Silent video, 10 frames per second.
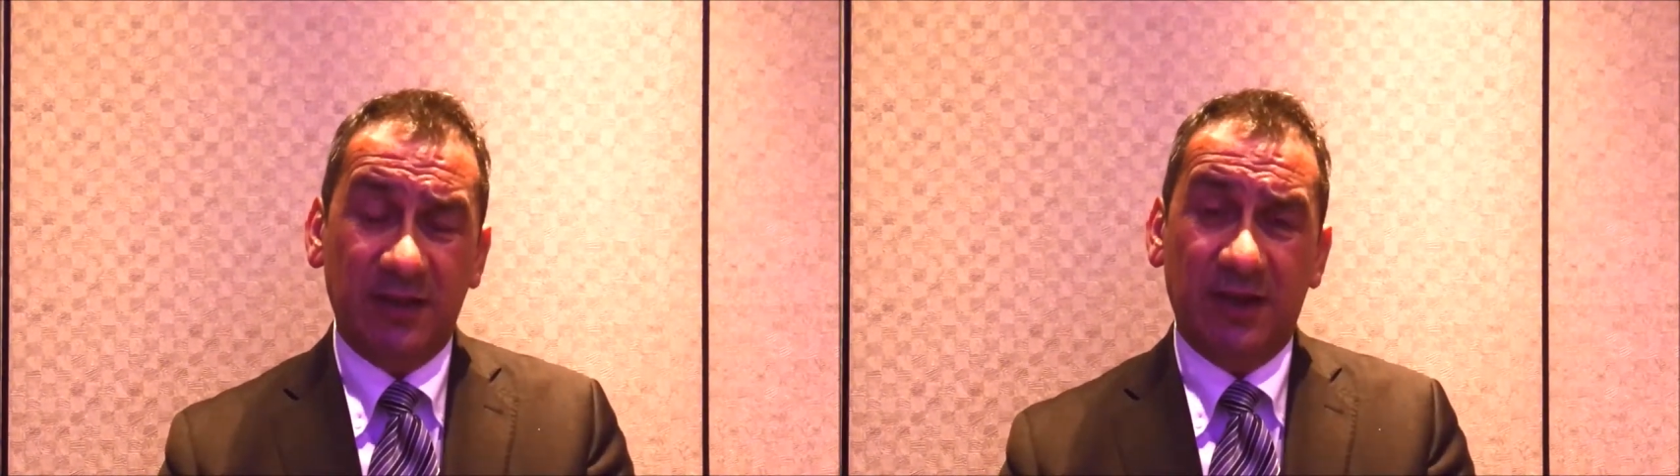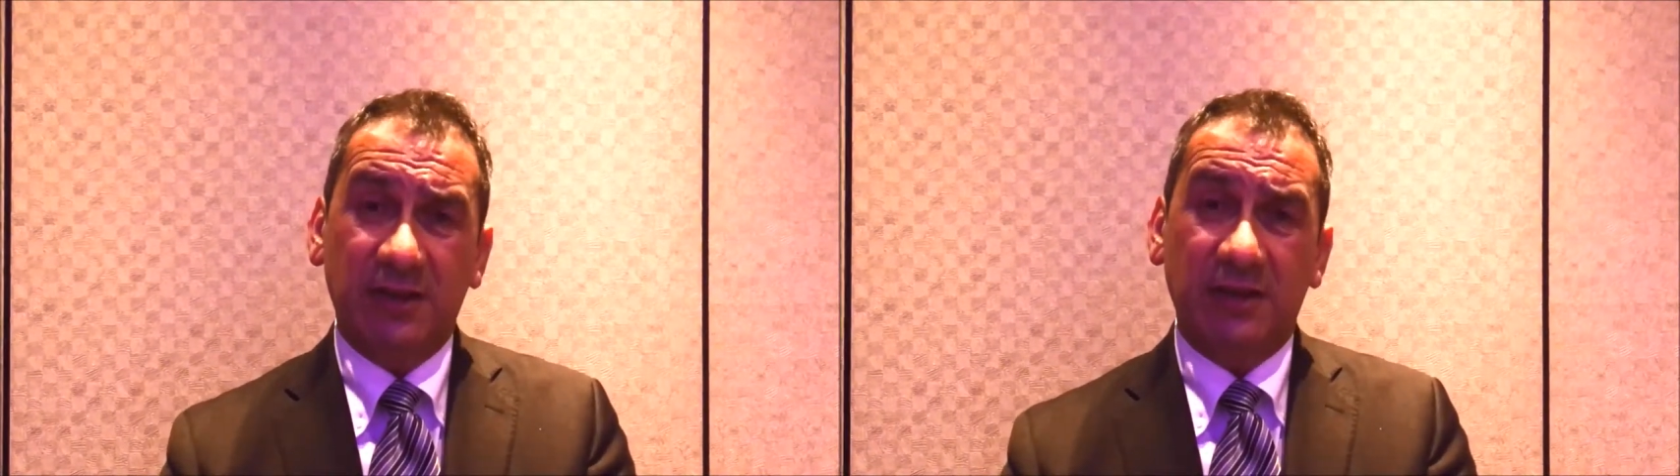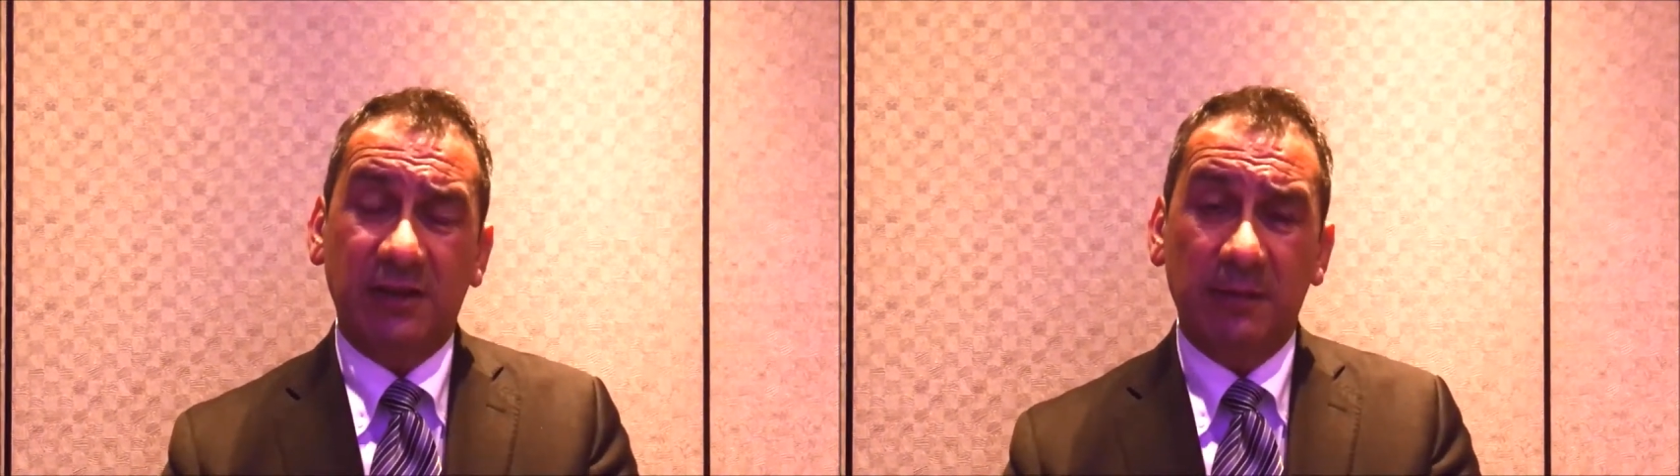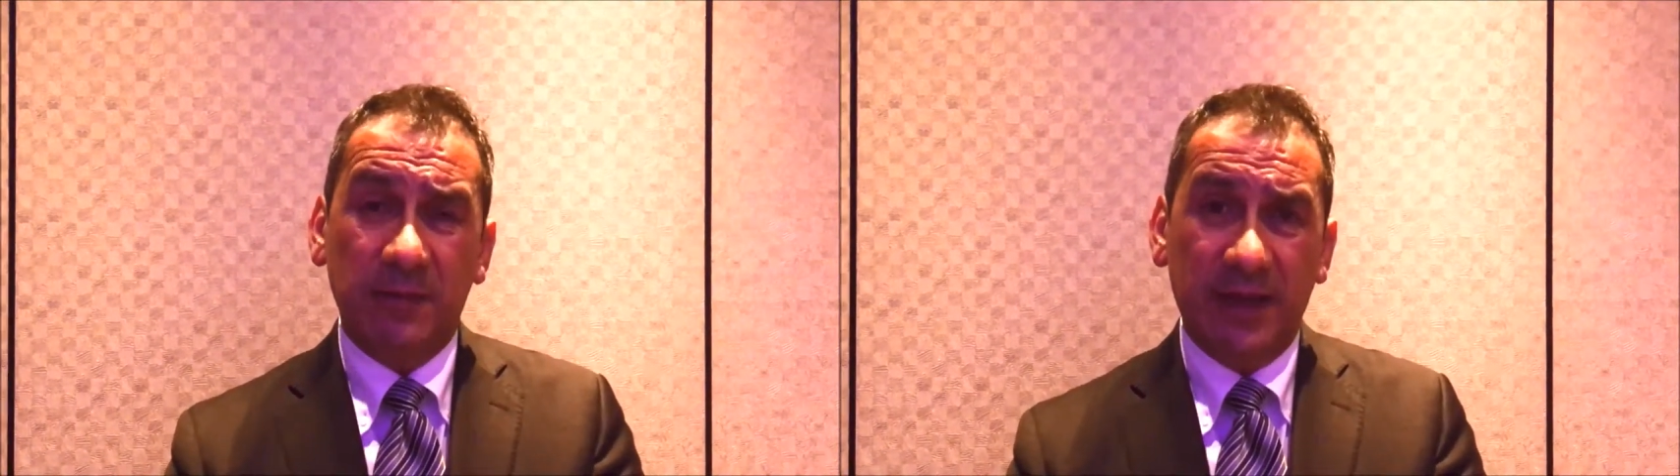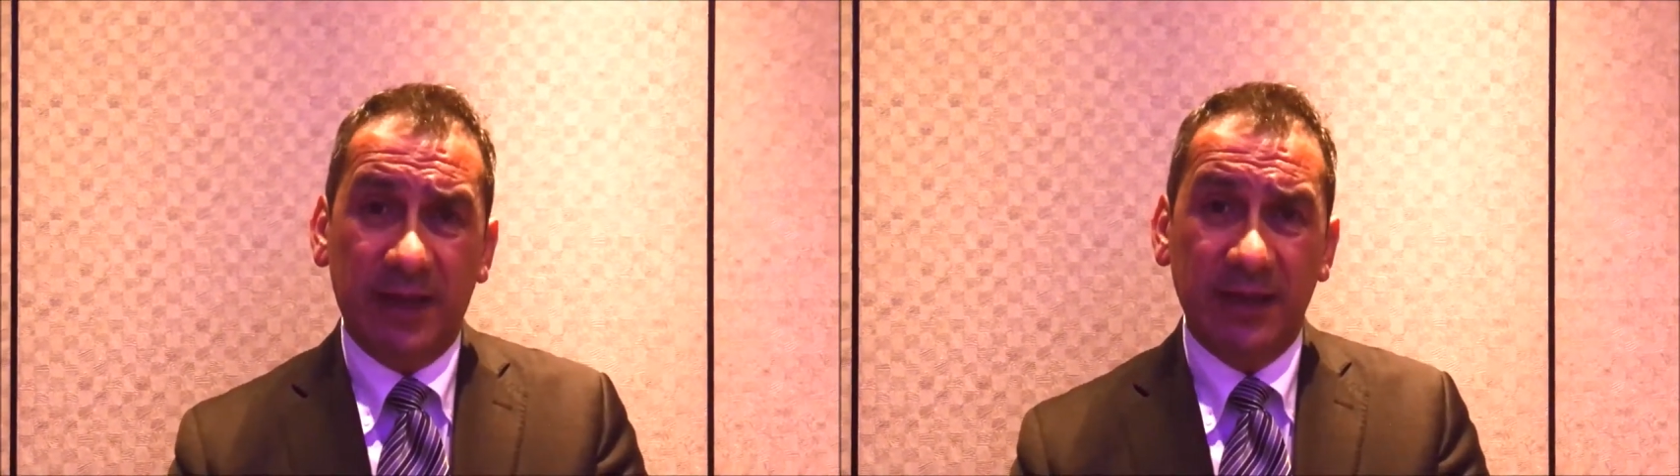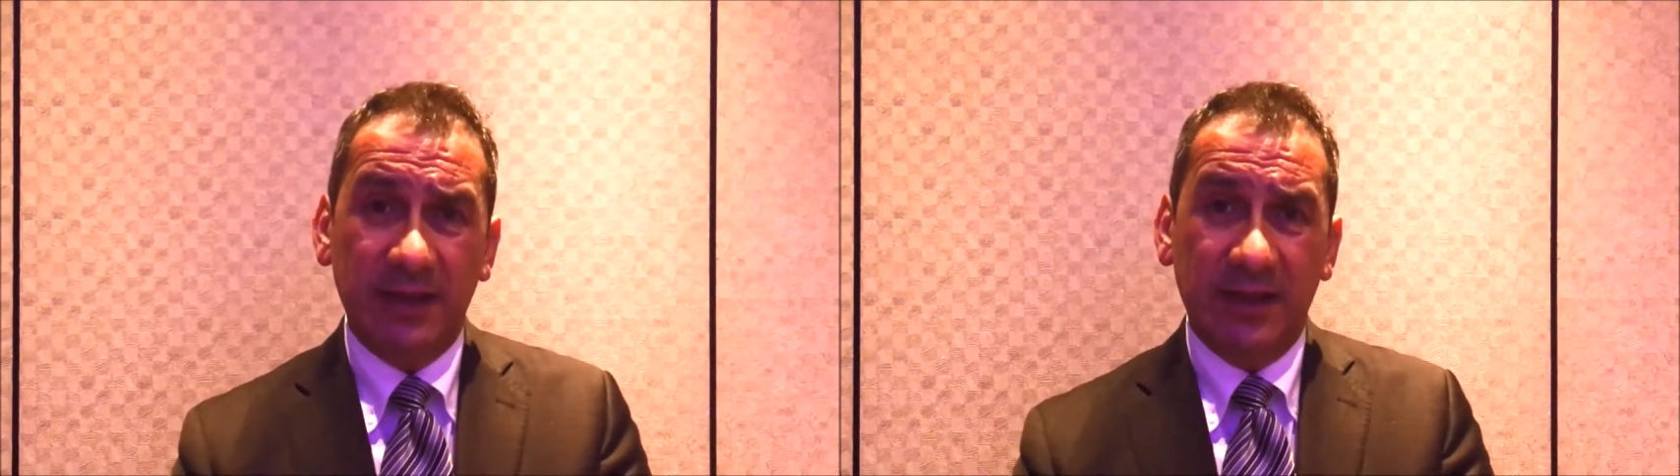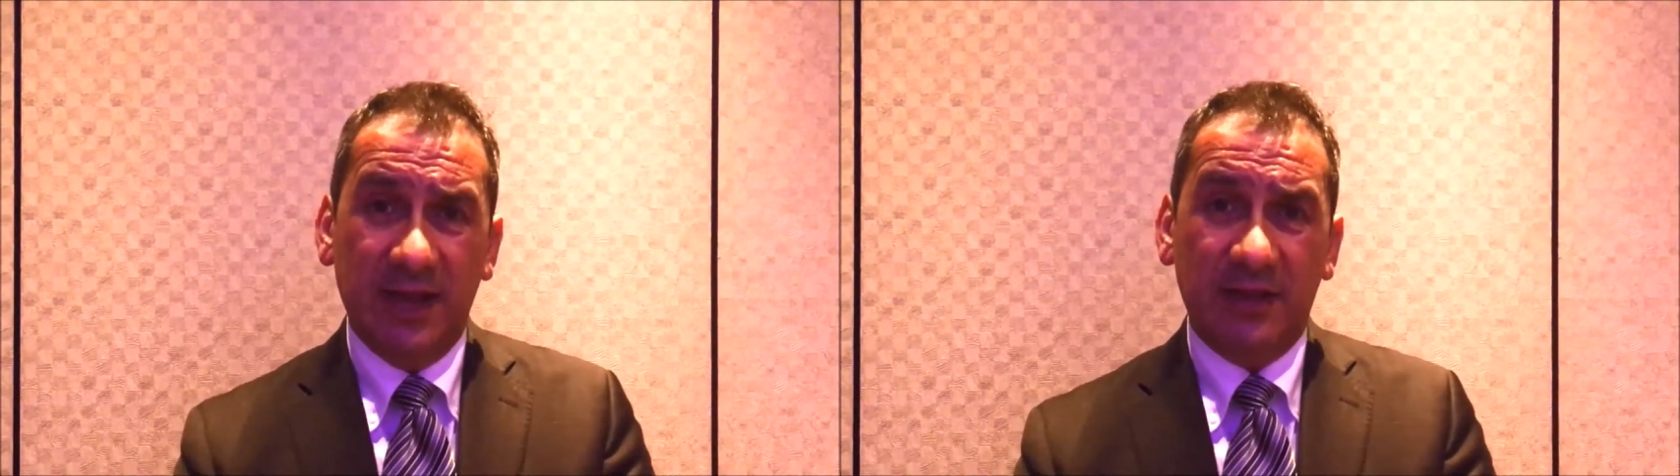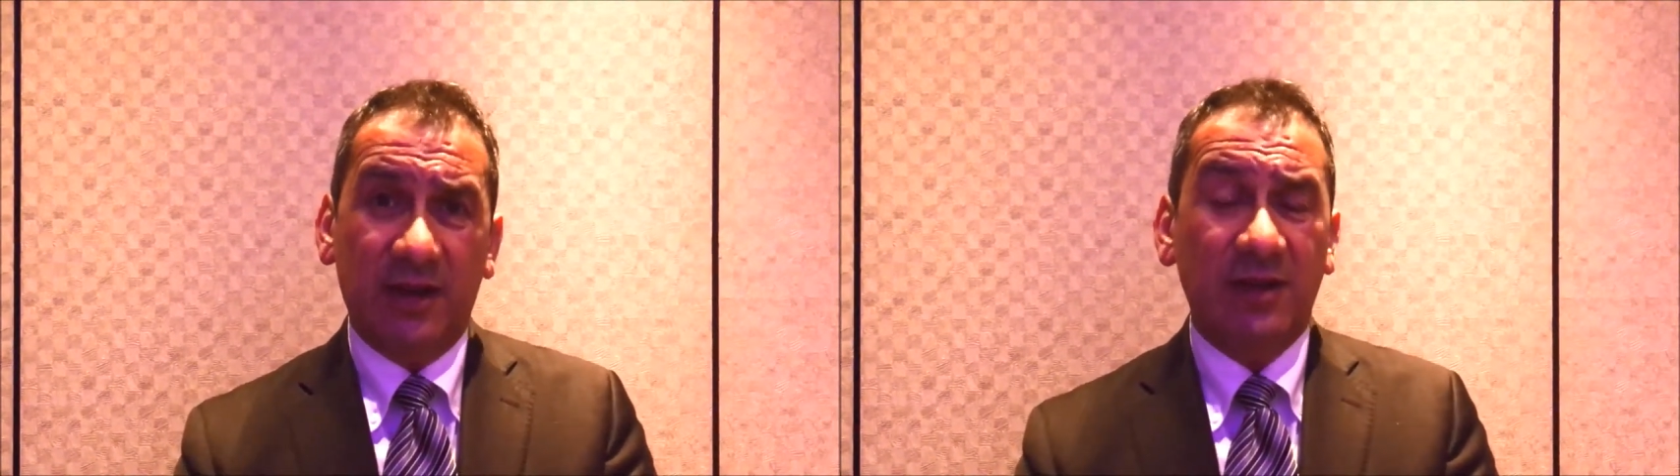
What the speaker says: that I can compare, and